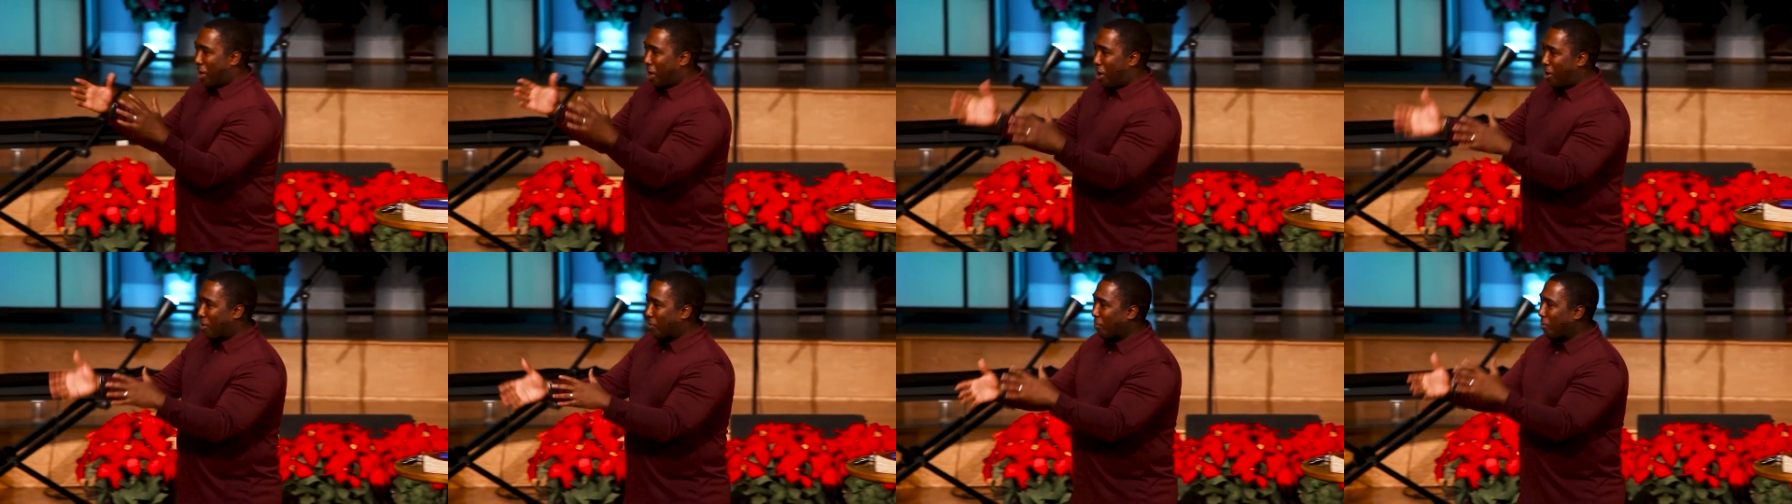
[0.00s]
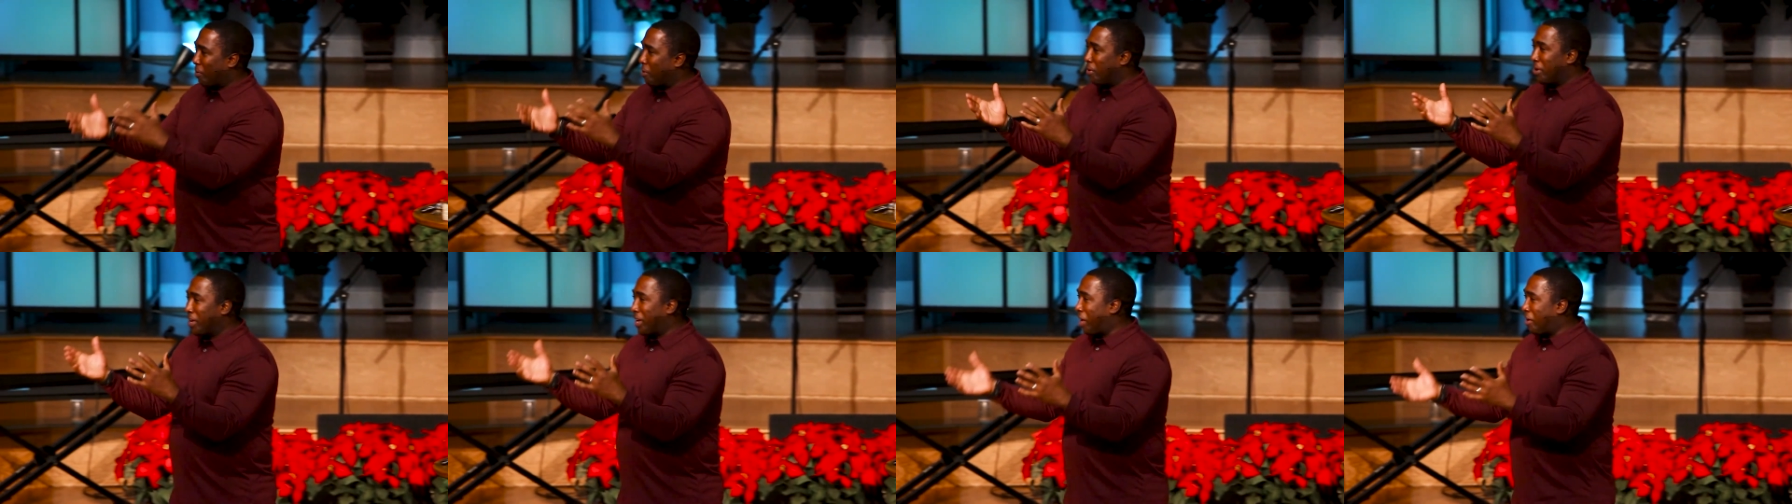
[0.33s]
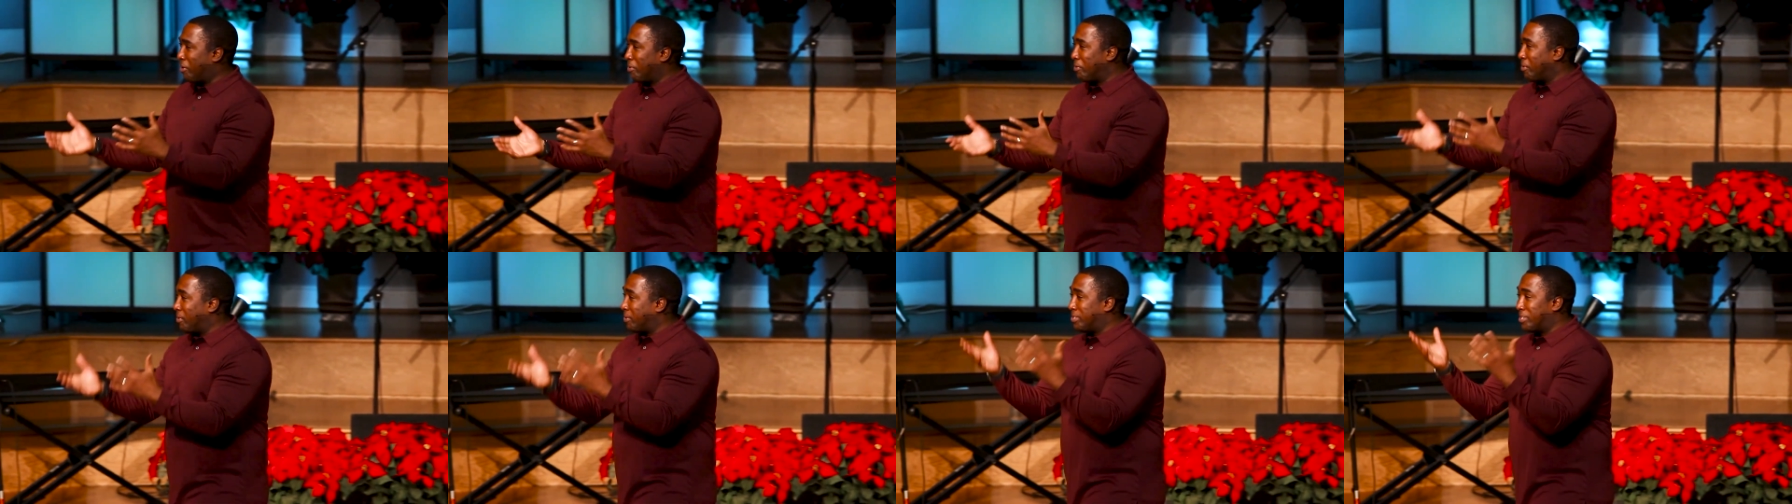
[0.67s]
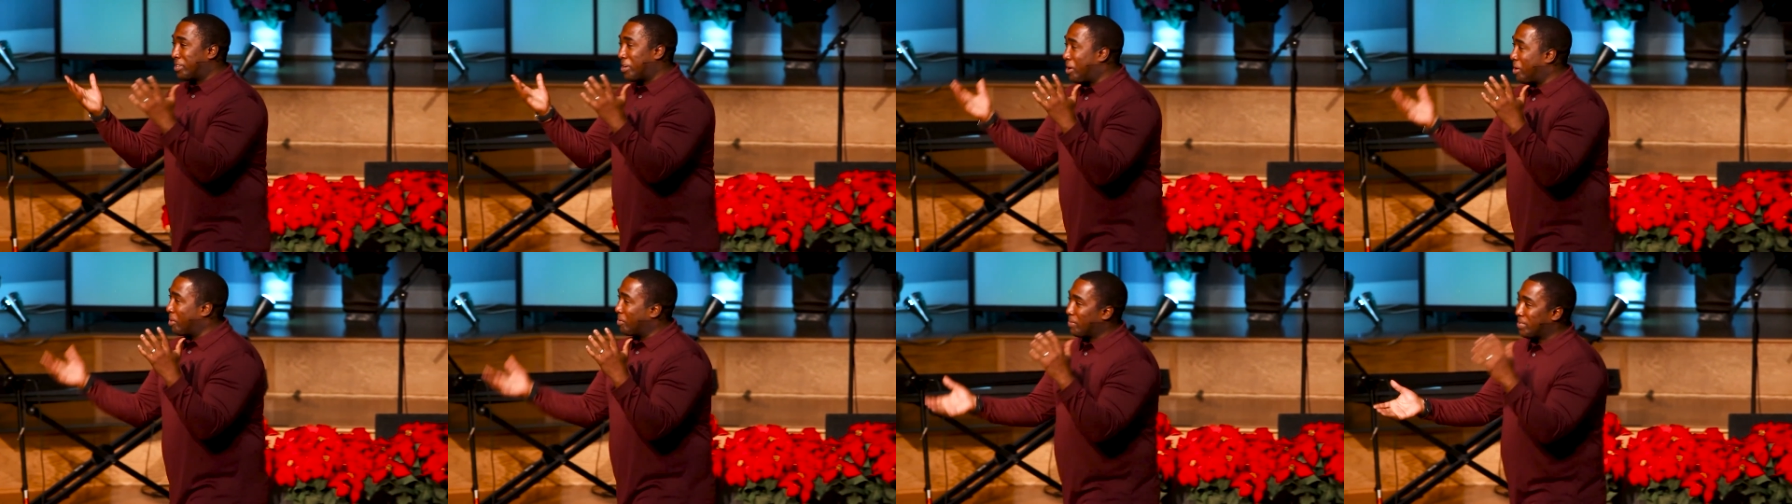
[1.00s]
off-roading, I don't know what
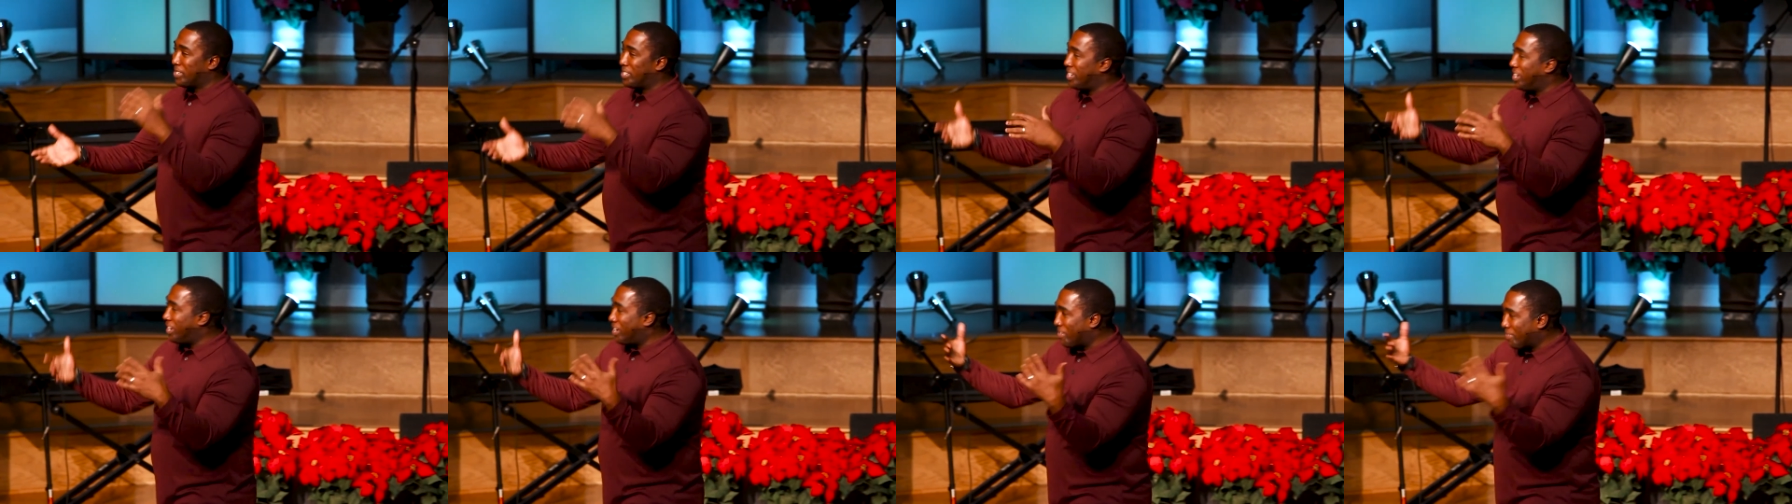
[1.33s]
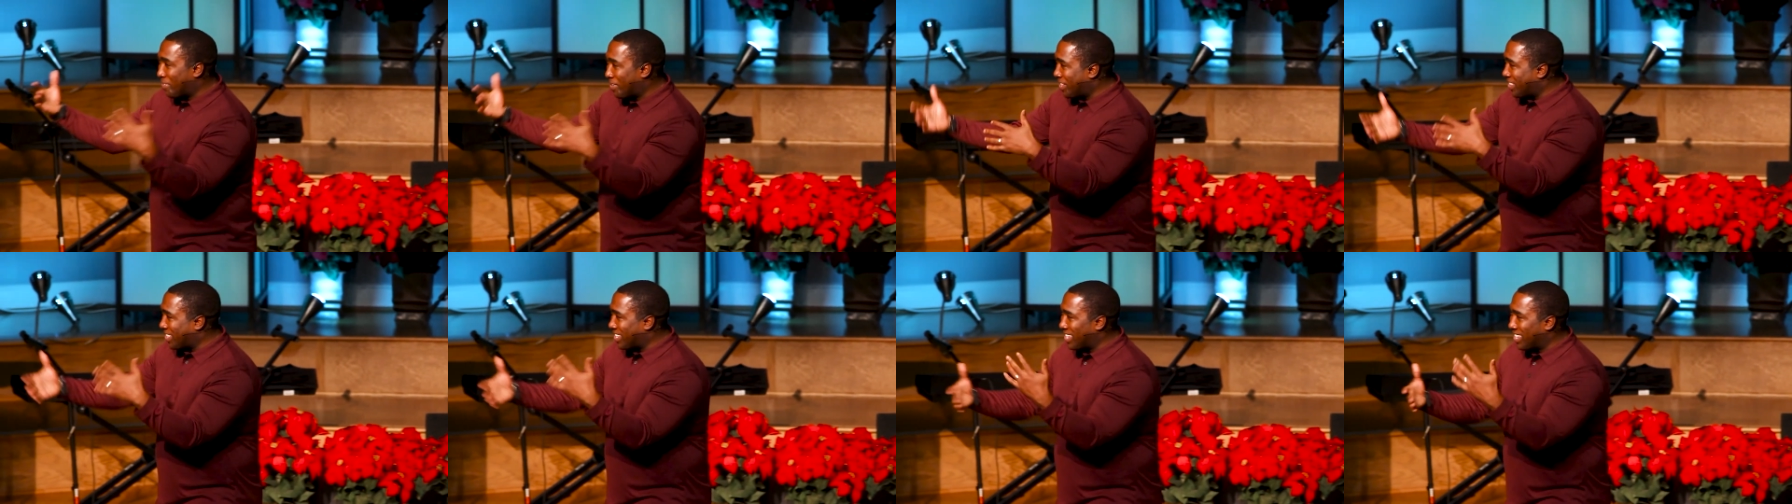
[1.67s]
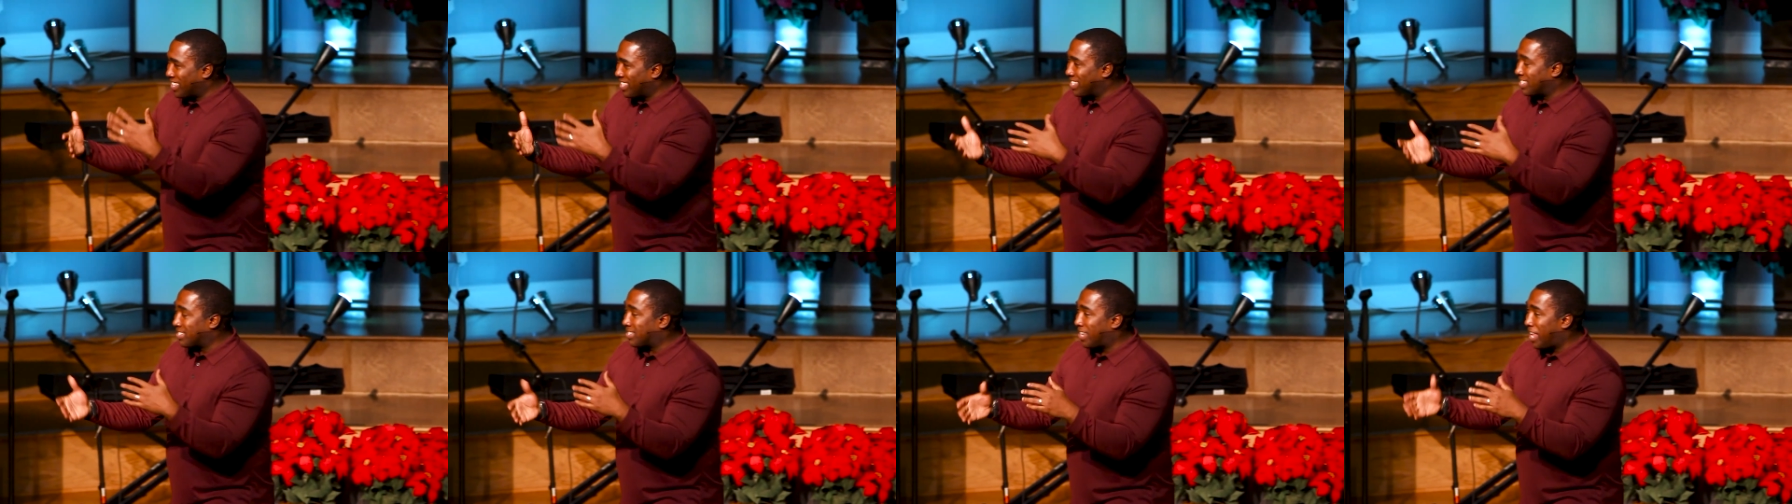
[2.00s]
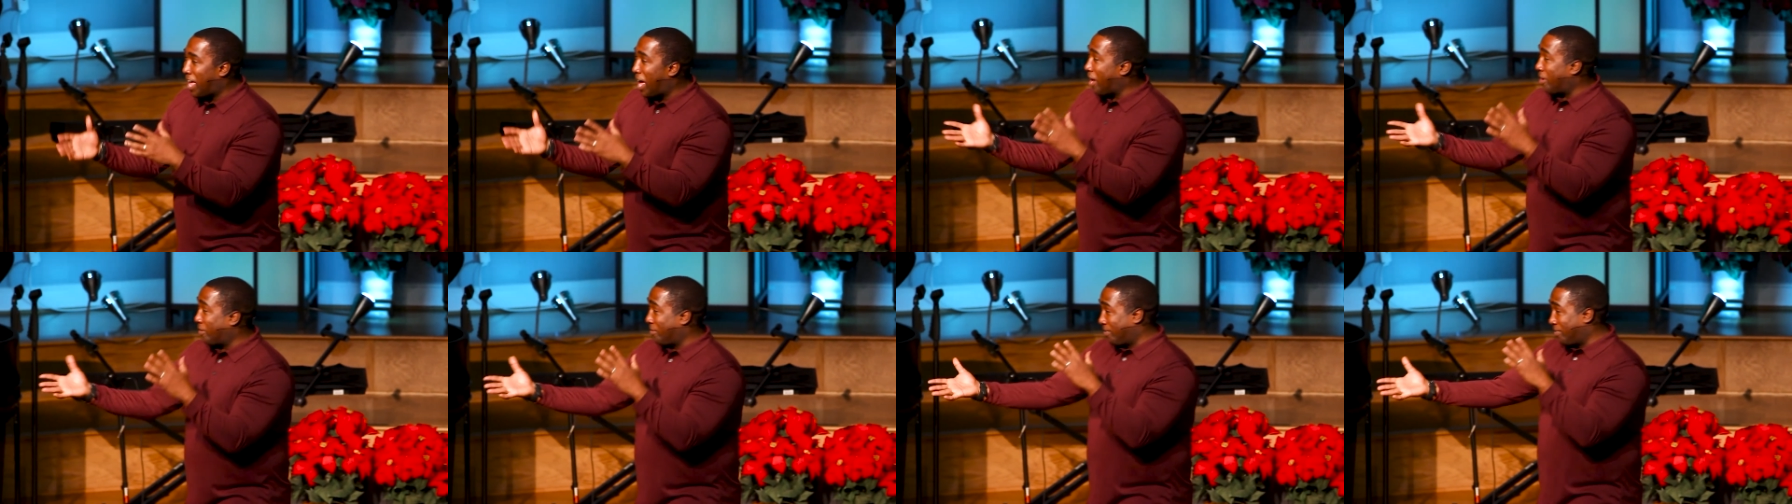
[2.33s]
you call the machine, but the, the
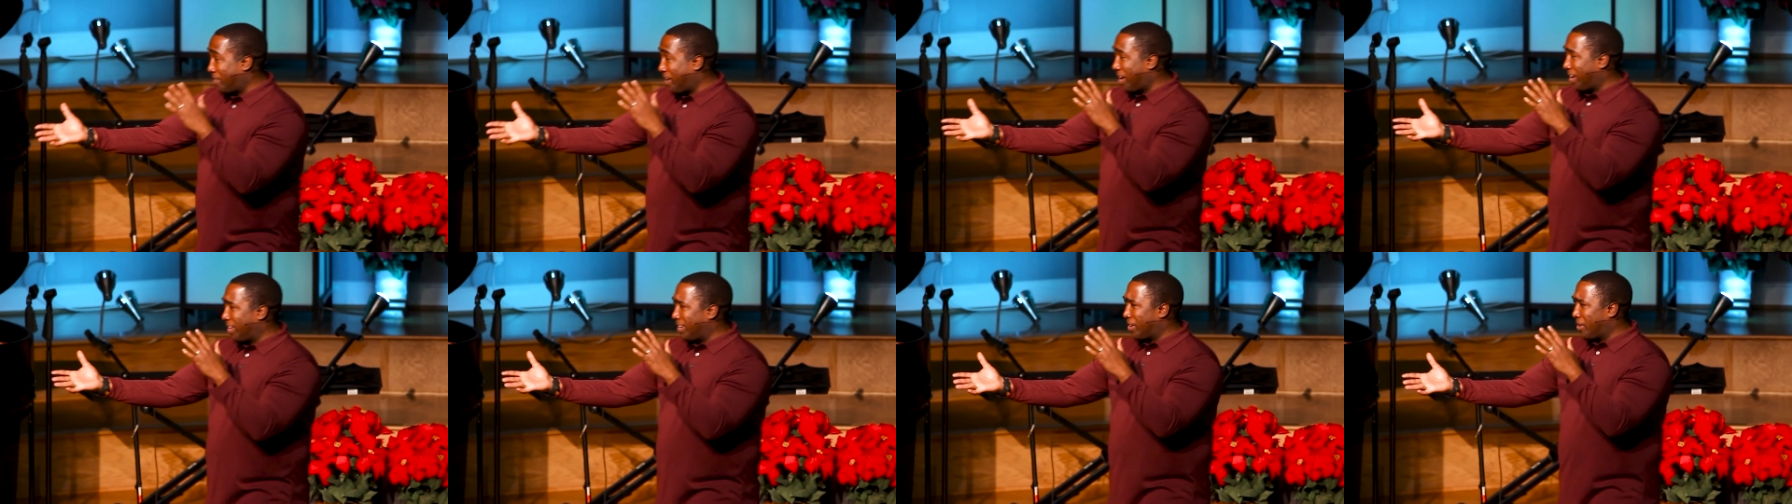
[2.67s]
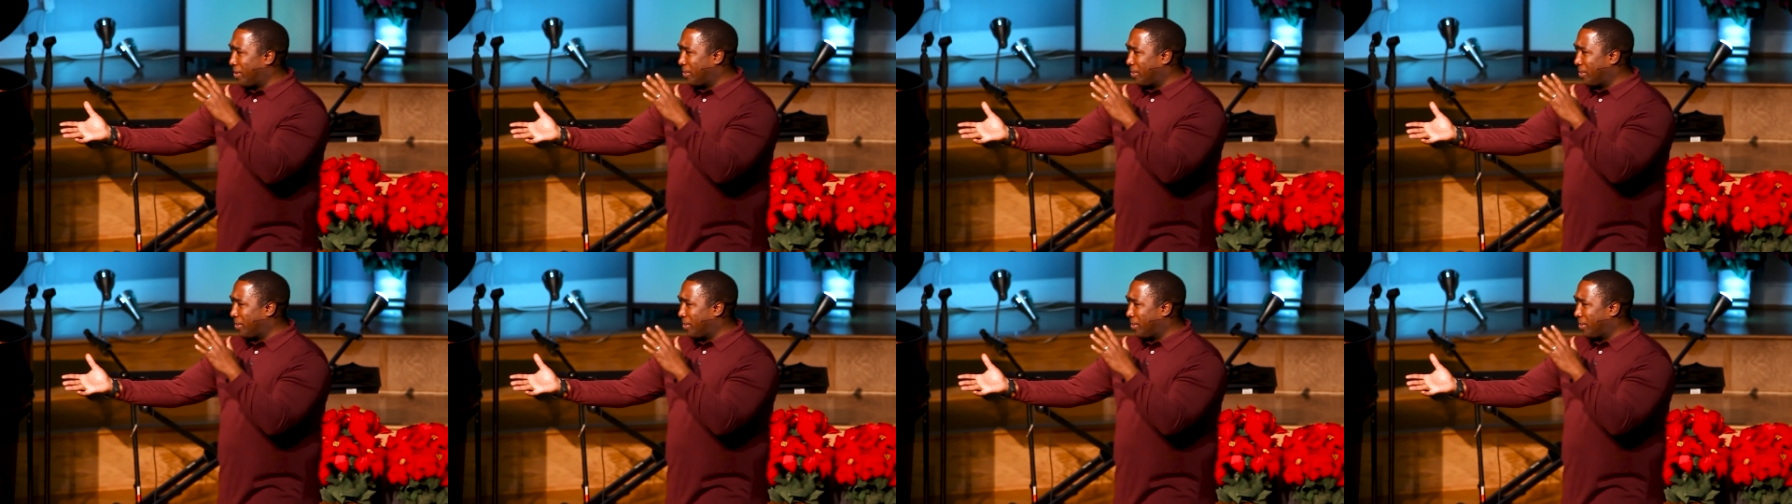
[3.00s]
slider, right?